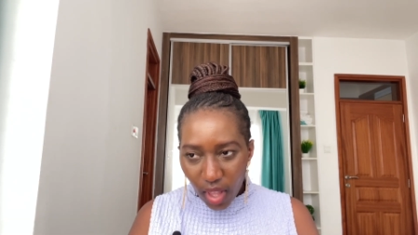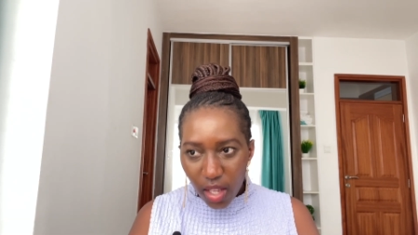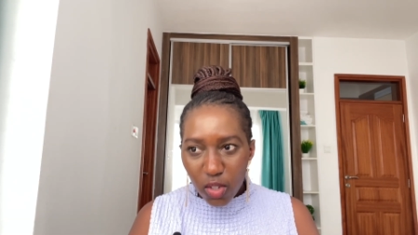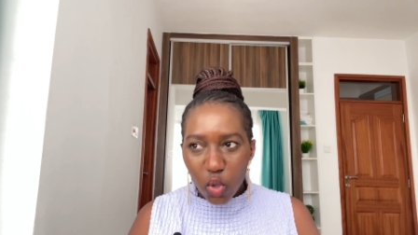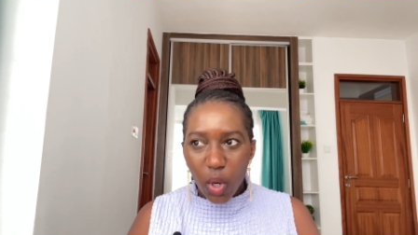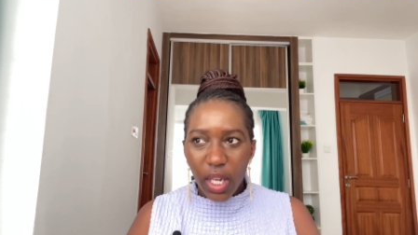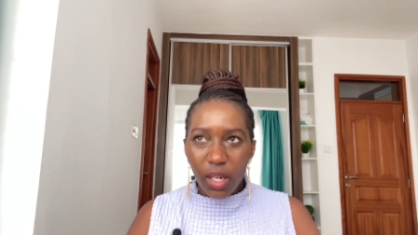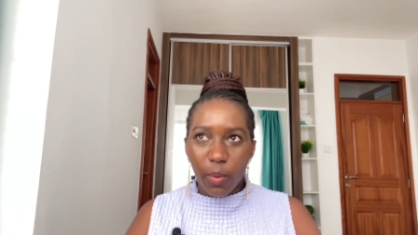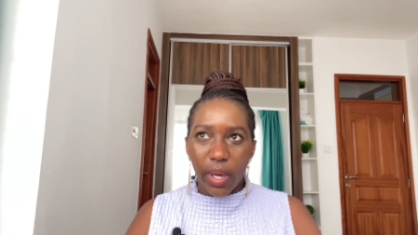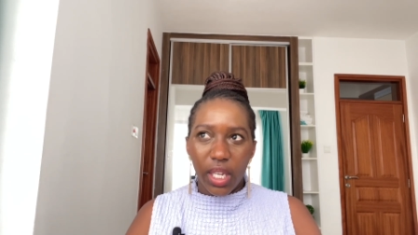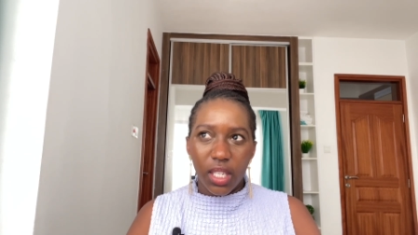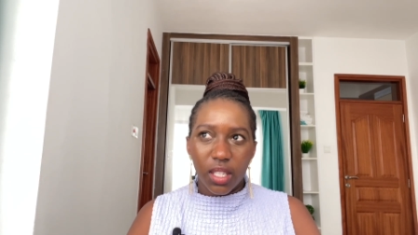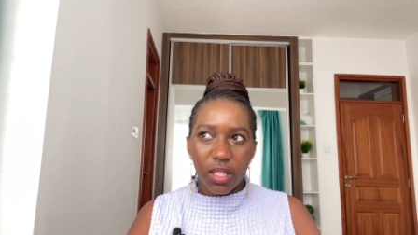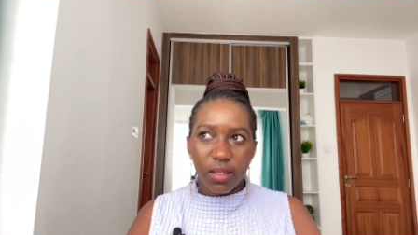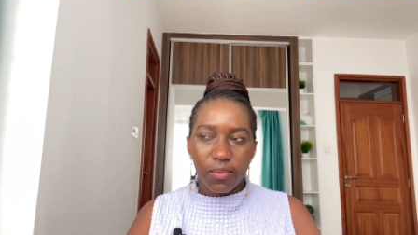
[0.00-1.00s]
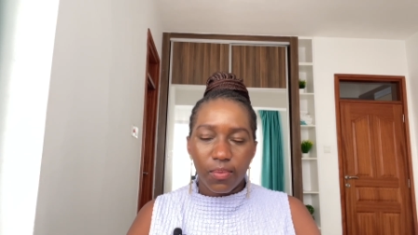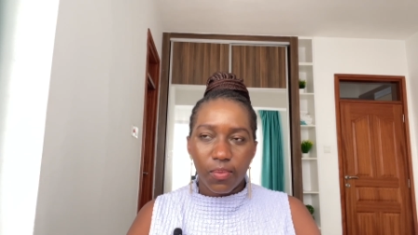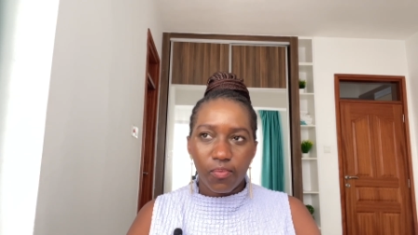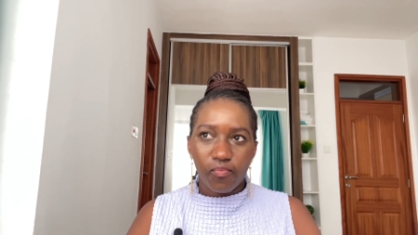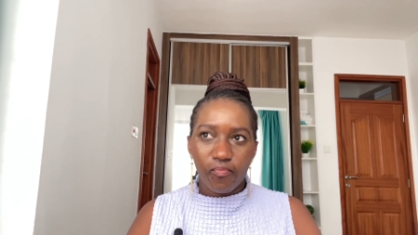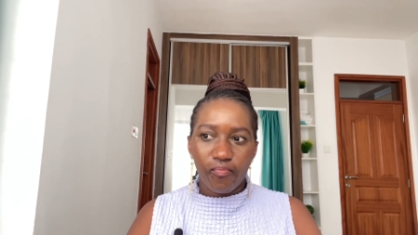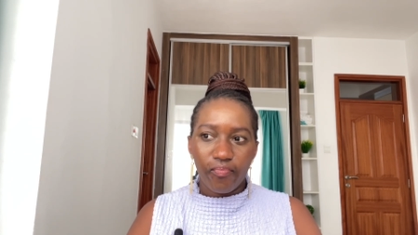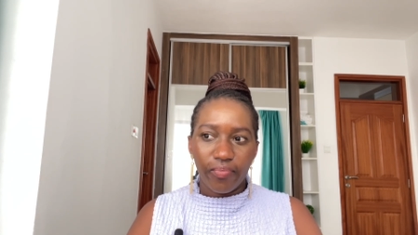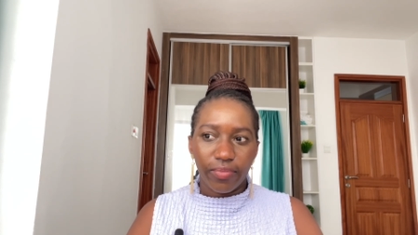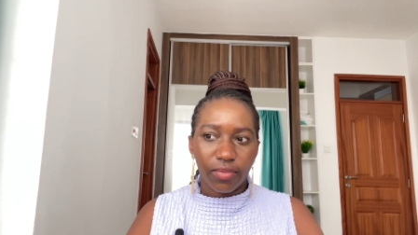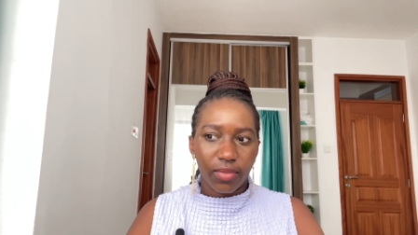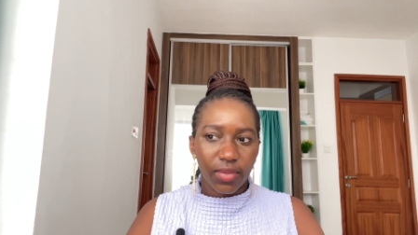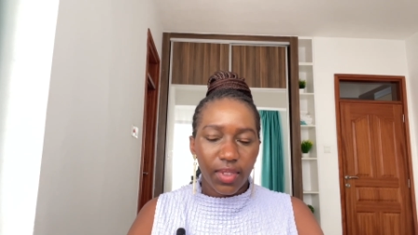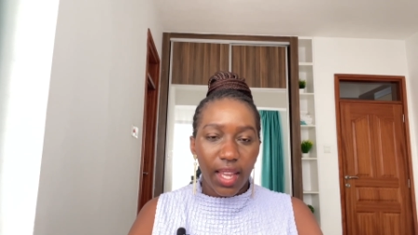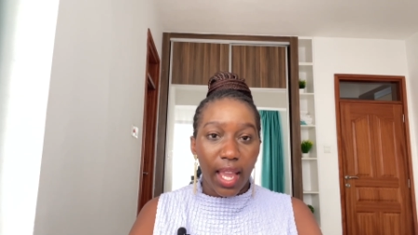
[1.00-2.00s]
So anyways,
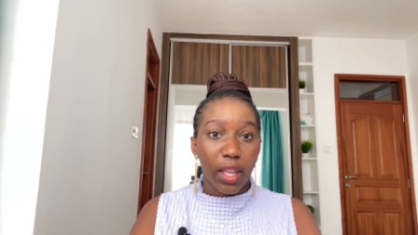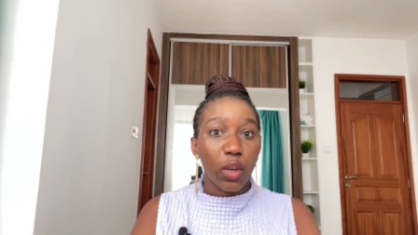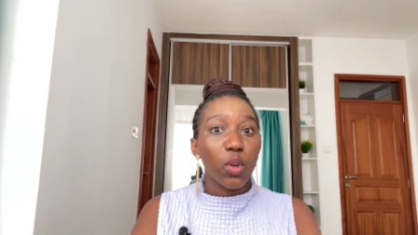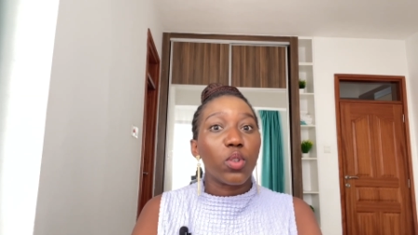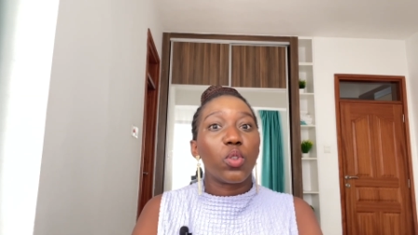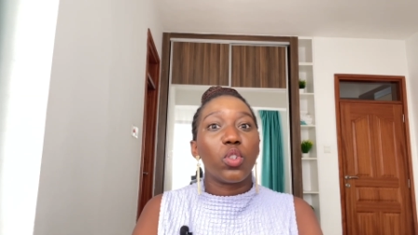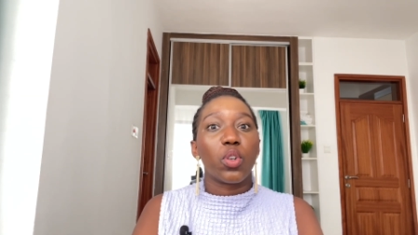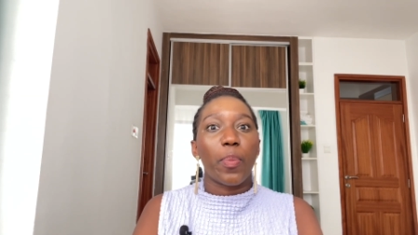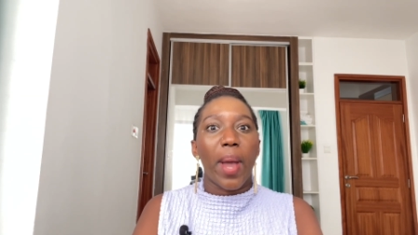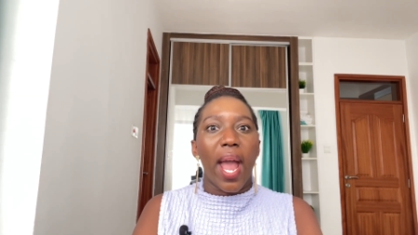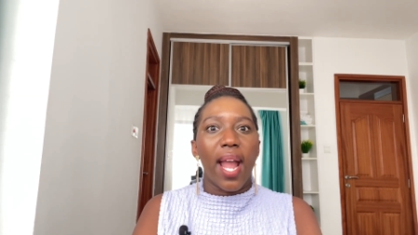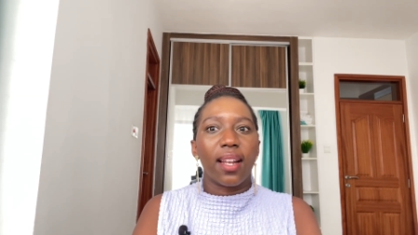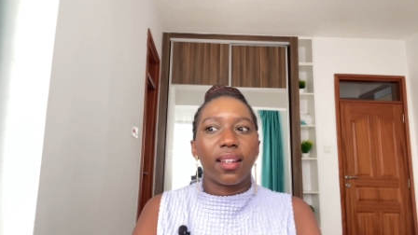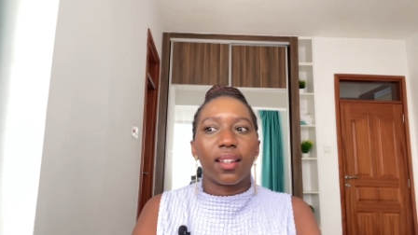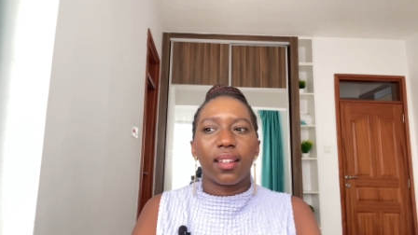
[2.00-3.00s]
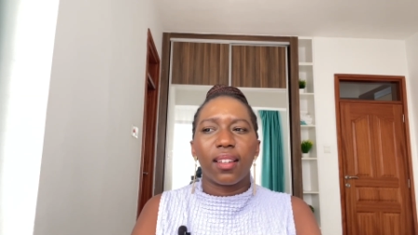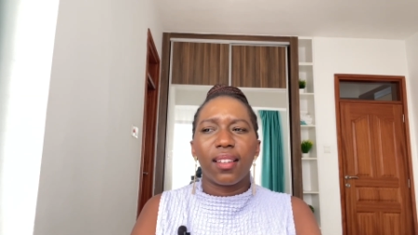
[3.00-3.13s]
I go to Japan.